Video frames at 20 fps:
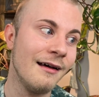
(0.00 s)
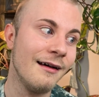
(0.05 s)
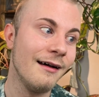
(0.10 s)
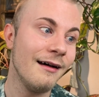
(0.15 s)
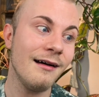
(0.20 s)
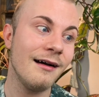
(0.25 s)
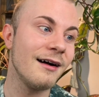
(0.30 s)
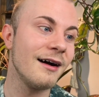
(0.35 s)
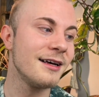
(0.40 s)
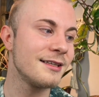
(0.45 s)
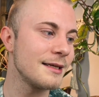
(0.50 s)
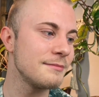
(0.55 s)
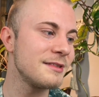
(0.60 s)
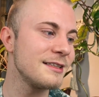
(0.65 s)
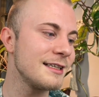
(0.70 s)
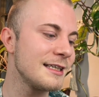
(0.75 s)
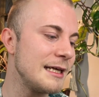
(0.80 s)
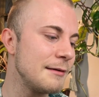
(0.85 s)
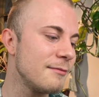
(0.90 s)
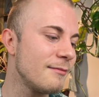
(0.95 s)
Uh, something
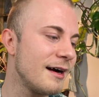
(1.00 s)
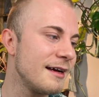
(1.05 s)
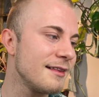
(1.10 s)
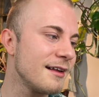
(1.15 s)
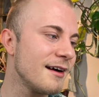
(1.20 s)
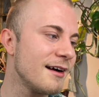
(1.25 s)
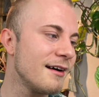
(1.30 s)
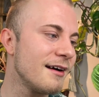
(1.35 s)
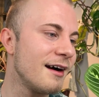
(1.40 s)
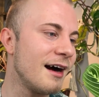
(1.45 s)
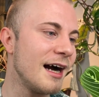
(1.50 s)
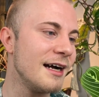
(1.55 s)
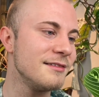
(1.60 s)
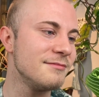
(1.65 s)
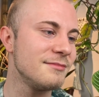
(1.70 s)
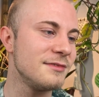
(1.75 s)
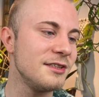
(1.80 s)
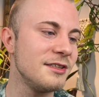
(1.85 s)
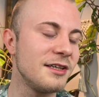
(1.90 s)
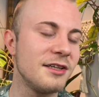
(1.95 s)
to keep in mind there. I,
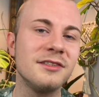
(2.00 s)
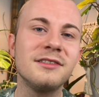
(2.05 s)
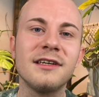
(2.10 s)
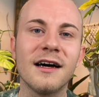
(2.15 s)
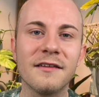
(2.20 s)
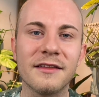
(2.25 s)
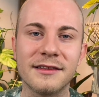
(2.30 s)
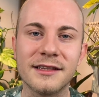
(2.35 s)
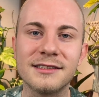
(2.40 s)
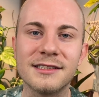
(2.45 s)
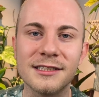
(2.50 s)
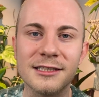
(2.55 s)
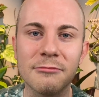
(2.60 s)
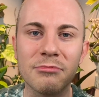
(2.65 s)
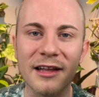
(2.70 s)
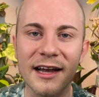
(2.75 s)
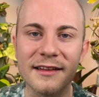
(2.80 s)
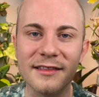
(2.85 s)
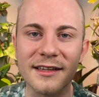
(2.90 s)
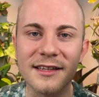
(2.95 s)
you can tell that this is a
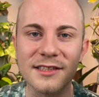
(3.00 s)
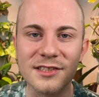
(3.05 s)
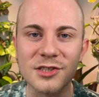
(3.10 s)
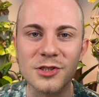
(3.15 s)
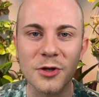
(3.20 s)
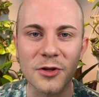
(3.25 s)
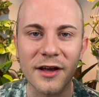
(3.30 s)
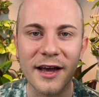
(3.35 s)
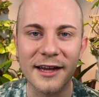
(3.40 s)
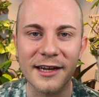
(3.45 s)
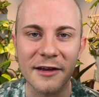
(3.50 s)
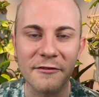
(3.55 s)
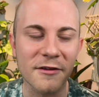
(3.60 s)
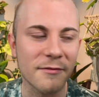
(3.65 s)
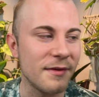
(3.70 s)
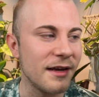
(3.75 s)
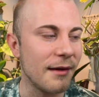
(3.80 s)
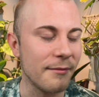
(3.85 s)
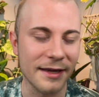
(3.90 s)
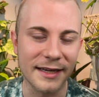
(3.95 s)
plant that is a total headache for
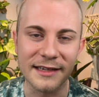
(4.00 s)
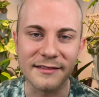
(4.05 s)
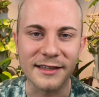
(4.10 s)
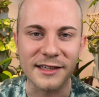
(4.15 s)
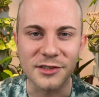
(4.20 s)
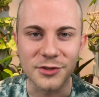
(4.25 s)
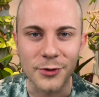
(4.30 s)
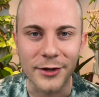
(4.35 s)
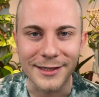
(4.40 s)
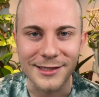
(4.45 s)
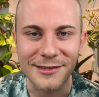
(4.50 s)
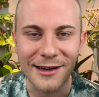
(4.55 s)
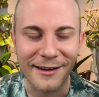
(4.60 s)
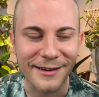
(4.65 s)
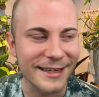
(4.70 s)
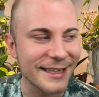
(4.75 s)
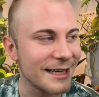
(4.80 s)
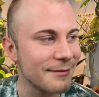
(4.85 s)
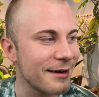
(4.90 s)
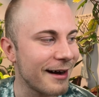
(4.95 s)
me. I'm getting like annoyed
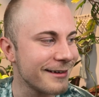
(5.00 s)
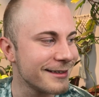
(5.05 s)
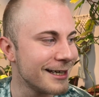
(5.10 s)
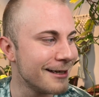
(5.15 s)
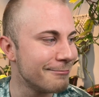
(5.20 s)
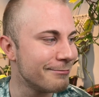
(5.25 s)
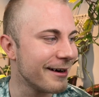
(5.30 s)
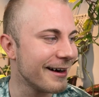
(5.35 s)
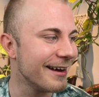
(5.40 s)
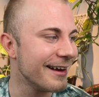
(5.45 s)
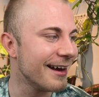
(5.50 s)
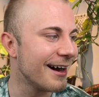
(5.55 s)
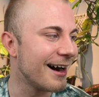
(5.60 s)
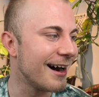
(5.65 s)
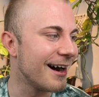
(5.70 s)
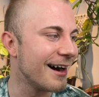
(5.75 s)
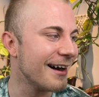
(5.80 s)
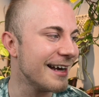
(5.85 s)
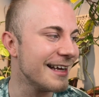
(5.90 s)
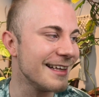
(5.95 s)
talking about it, but
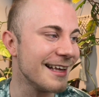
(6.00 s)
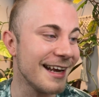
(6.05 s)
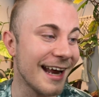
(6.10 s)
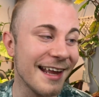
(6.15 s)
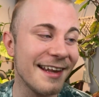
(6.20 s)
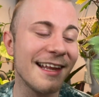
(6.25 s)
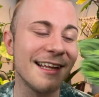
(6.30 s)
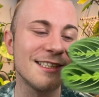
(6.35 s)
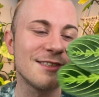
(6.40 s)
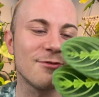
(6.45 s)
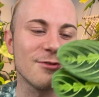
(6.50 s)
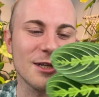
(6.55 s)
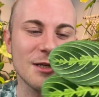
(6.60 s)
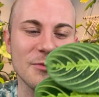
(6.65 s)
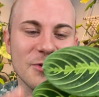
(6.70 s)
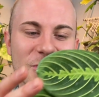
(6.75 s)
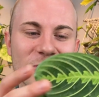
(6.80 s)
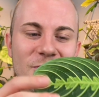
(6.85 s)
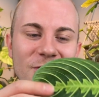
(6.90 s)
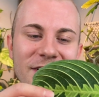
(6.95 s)
uh, it, it is really
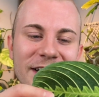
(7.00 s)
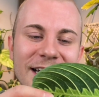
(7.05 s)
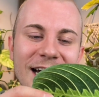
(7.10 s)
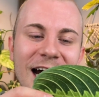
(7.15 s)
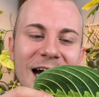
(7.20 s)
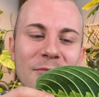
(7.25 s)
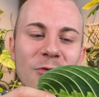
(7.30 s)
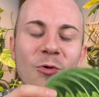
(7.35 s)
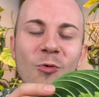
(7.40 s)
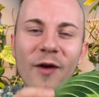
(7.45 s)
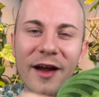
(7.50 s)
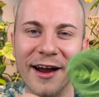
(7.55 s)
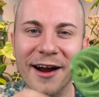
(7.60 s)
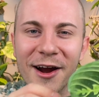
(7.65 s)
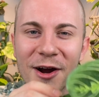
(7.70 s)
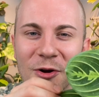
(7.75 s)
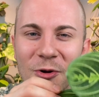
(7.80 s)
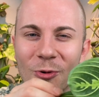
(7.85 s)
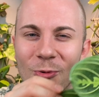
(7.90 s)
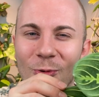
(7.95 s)
beautiful. Like I'm
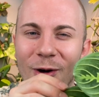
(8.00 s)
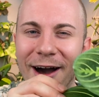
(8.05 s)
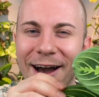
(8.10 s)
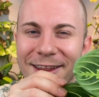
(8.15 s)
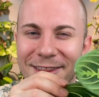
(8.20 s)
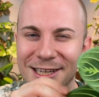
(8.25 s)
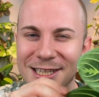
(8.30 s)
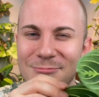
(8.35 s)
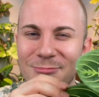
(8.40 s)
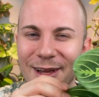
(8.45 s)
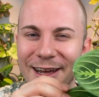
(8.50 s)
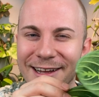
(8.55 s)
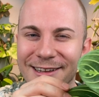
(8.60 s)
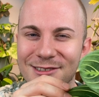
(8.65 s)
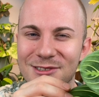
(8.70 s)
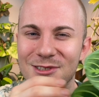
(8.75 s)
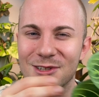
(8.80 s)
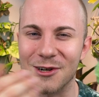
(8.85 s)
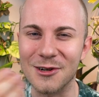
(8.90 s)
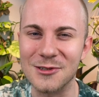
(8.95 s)
aware why these
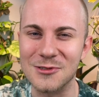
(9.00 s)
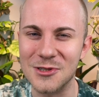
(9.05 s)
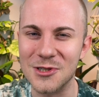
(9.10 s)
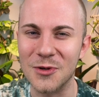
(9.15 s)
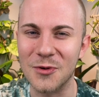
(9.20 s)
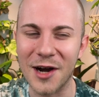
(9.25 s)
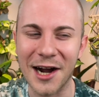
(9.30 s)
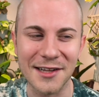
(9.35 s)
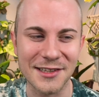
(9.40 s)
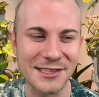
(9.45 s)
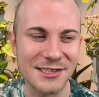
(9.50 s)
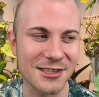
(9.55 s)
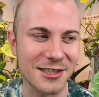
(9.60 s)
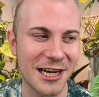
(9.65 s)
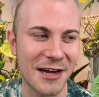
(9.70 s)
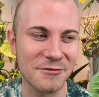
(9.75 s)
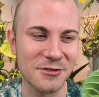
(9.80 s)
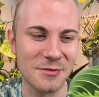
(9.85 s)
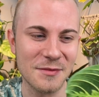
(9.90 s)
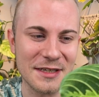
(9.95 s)
plants are so highly sought
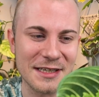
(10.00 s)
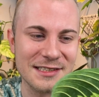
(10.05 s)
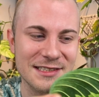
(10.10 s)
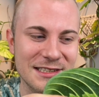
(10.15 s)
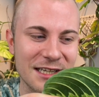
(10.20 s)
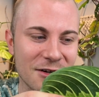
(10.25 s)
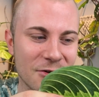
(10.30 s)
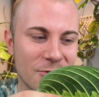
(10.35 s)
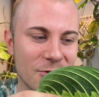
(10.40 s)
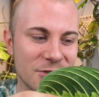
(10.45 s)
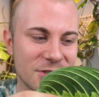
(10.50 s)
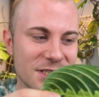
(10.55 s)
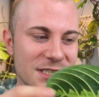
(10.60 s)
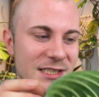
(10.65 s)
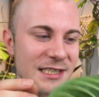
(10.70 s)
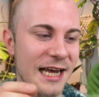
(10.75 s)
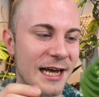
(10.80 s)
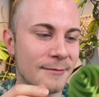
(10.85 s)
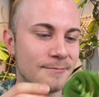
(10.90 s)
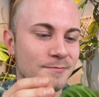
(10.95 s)
after, because they're
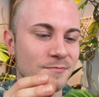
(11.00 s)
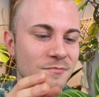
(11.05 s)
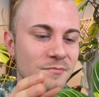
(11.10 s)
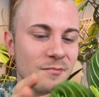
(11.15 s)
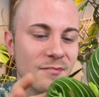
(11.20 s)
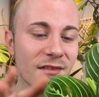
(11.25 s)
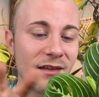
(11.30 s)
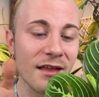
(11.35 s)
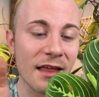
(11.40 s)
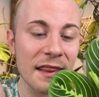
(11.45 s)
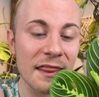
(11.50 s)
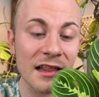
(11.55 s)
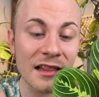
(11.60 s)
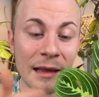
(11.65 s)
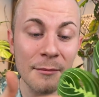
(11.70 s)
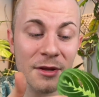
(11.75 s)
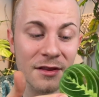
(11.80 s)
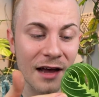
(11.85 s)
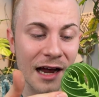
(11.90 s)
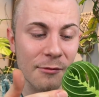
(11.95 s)
gorgeous. And the
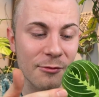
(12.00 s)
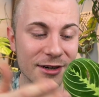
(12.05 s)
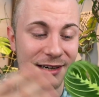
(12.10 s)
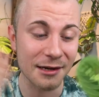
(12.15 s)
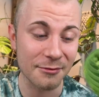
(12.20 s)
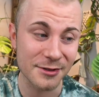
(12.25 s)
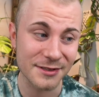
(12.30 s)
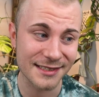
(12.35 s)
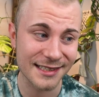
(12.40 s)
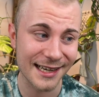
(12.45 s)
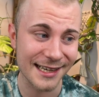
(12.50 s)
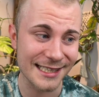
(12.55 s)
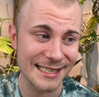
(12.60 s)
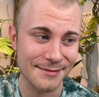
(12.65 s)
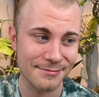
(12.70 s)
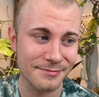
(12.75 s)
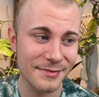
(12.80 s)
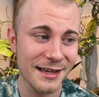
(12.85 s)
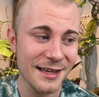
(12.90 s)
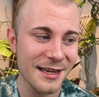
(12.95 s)
lemon lime one, I will say,
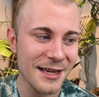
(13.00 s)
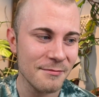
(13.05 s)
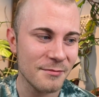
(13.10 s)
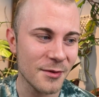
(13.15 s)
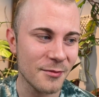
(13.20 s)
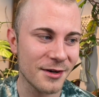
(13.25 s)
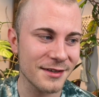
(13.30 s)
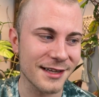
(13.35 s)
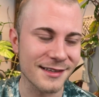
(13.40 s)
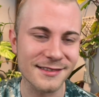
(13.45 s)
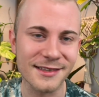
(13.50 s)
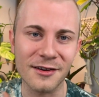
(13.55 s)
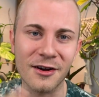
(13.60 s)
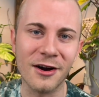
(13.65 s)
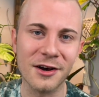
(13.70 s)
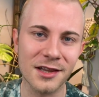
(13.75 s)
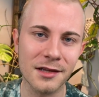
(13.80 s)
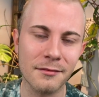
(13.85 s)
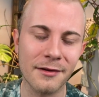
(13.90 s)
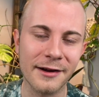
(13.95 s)
has been one that's like
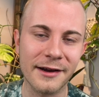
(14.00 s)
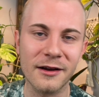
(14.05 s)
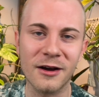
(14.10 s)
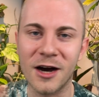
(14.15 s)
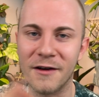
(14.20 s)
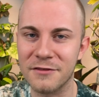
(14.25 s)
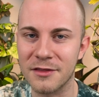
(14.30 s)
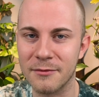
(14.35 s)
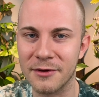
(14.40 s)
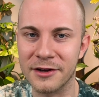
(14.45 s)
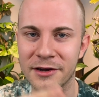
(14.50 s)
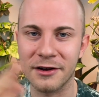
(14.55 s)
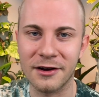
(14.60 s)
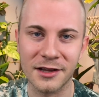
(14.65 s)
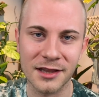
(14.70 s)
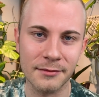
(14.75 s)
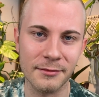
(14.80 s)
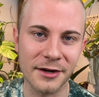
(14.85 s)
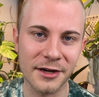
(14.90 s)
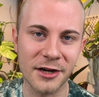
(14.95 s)
on the market, off the market,
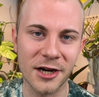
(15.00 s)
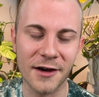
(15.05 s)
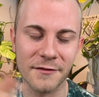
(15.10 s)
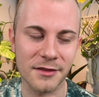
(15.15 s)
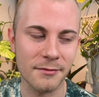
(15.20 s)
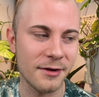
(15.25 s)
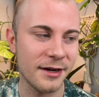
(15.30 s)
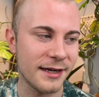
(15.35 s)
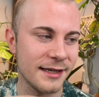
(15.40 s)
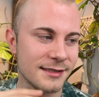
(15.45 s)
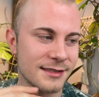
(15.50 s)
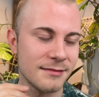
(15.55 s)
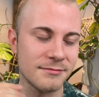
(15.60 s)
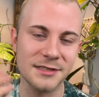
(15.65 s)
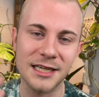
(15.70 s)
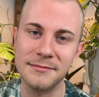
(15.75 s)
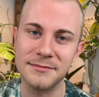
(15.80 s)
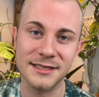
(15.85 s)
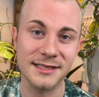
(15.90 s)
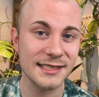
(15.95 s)
on the market, off the market.
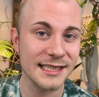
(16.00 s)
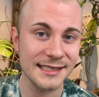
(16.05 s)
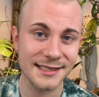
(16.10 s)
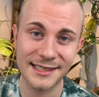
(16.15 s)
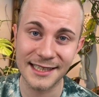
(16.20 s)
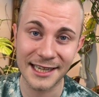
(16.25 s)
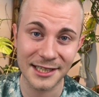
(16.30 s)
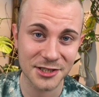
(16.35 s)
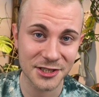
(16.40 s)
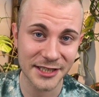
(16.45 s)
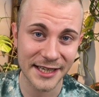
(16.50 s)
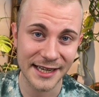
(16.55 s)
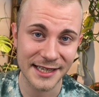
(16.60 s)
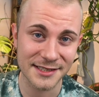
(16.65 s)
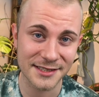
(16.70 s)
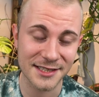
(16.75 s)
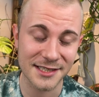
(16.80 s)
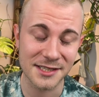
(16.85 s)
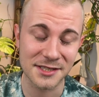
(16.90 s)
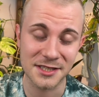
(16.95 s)
Sometimes it's easy to get your
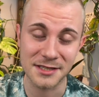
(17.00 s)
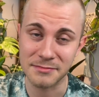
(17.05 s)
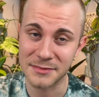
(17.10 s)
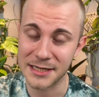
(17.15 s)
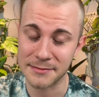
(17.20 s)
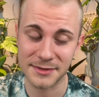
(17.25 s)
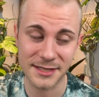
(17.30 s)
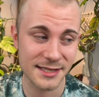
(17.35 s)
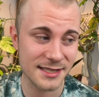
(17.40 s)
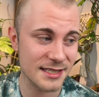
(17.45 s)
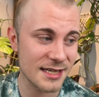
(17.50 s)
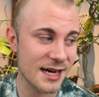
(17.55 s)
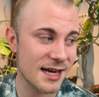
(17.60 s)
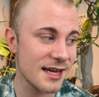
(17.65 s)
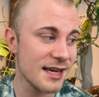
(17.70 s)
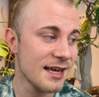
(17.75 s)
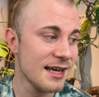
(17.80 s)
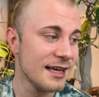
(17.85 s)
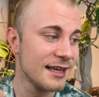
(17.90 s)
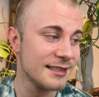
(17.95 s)
hands on it, sometimes it's
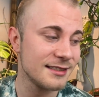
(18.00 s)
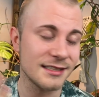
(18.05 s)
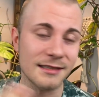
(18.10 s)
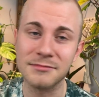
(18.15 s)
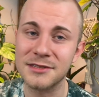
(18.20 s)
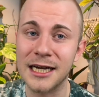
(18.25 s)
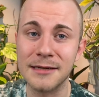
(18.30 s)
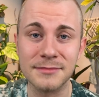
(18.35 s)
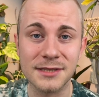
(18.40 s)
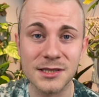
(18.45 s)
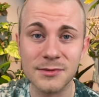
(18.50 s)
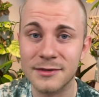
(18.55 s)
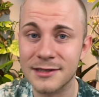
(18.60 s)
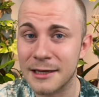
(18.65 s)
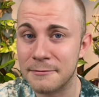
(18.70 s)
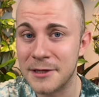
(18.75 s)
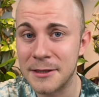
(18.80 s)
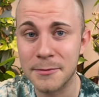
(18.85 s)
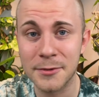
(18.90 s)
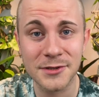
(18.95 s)
not. Sometimes it's one
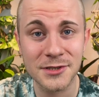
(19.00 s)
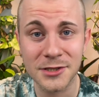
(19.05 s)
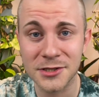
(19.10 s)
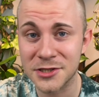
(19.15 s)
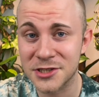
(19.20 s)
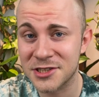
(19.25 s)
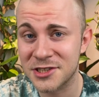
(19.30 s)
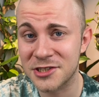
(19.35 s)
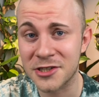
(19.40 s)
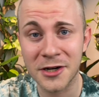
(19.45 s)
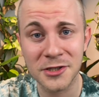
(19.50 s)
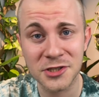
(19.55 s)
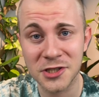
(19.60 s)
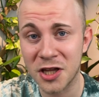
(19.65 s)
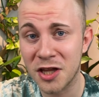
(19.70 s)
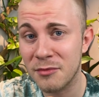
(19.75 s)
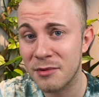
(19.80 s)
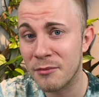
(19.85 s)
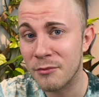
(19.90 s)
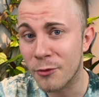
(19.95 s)
that people start to charge a
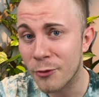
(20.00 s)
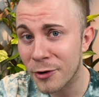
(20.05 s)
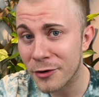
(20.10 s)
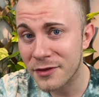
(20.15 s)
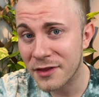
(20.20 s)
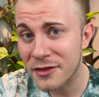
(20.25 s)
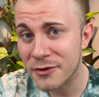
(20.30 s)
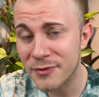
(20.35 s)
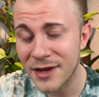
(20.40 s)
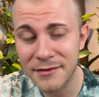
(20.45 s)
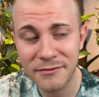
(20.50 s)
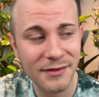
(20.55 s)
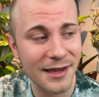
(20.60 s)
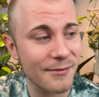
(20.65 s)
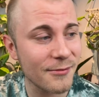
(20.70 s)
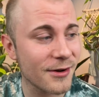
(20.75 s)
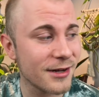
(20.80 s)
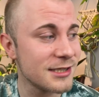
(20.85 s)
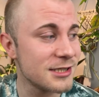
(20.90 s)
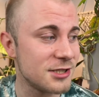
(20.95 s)
little bit more than the red
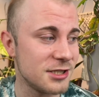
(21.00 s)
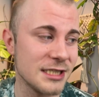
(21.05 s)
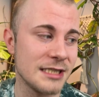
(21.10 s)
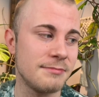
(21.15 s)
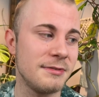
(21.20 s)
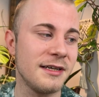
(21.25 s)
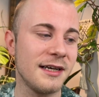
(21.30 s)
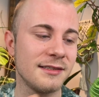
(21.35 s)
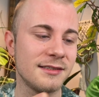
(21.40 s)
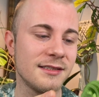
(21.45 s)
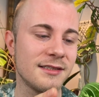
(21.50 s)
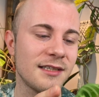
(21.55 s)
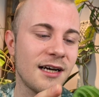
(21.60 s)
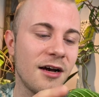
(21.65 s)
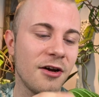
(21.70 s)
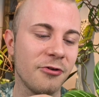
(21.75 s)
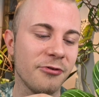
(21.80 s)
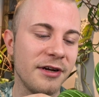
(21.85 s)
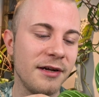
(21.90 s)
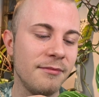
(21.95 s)
vein ones just because it's
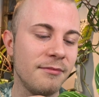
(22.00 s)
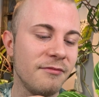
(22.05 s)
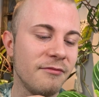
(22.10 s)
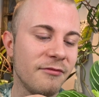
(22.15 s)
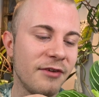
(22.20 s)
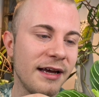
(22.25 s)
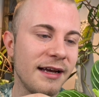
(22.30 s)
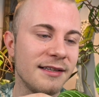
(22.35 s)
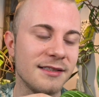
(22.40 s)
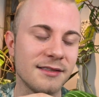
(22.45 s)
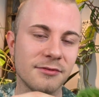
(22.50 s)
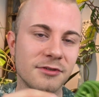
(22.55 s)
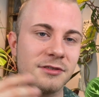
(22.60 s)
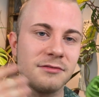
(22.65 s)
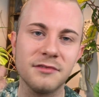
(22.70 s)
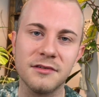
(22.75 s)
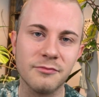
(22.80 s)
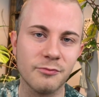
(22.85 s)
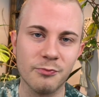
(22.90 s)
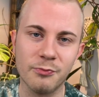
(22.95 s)
got green veins, which
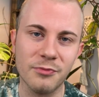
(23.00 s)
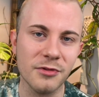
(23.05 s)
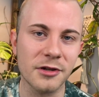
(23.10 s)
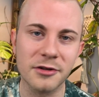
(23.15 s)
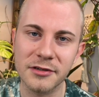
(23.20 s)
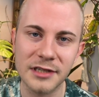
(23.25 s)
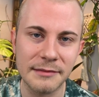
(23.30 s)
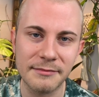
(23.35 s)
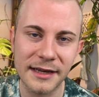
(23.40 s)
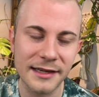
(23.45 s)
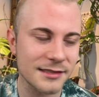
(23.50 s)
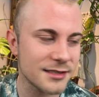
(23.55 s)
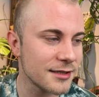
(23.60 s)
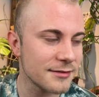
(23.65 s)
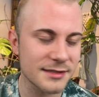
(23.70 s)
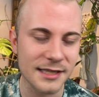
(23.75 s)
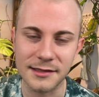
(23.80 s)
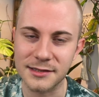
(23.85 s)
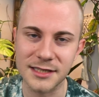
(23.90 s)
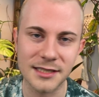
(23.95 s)
literally makes no
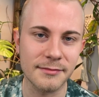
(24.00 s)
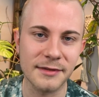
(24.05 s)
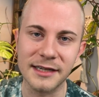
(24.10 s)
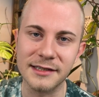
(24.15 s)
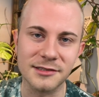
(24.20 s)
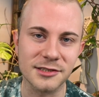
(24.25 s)
sense to me.